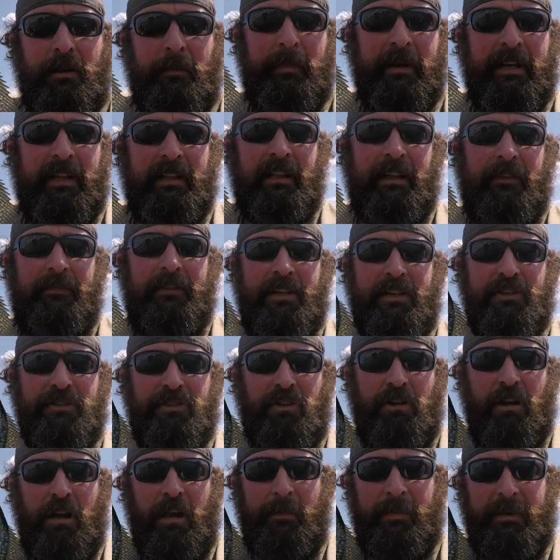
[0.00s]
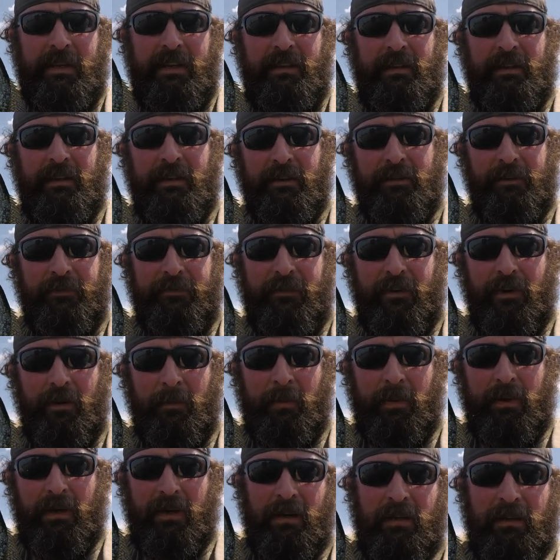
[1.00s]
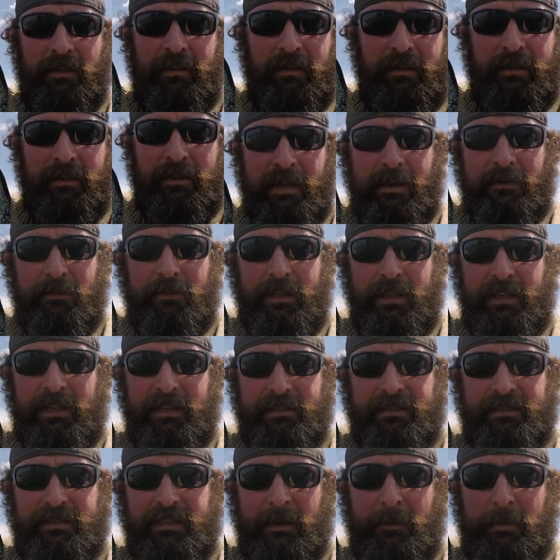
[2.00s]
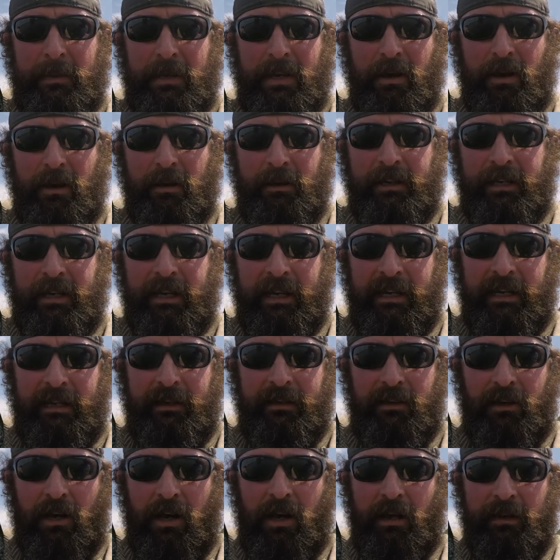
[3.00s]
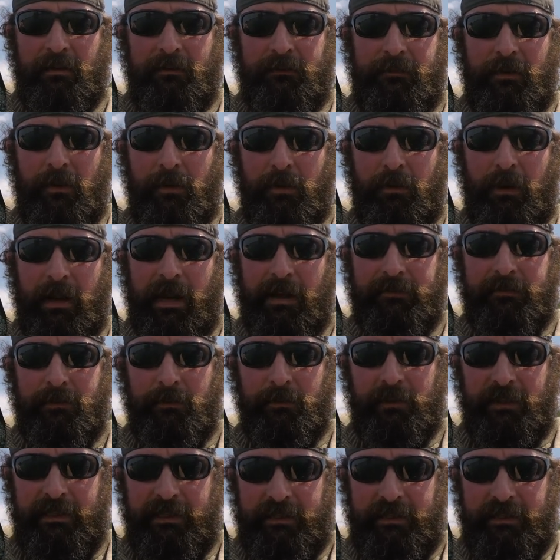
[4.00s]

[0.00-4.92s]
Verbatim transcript: Got a big 11 inch crappie here in the farm pond. Everything is CPR today, caught, photographed,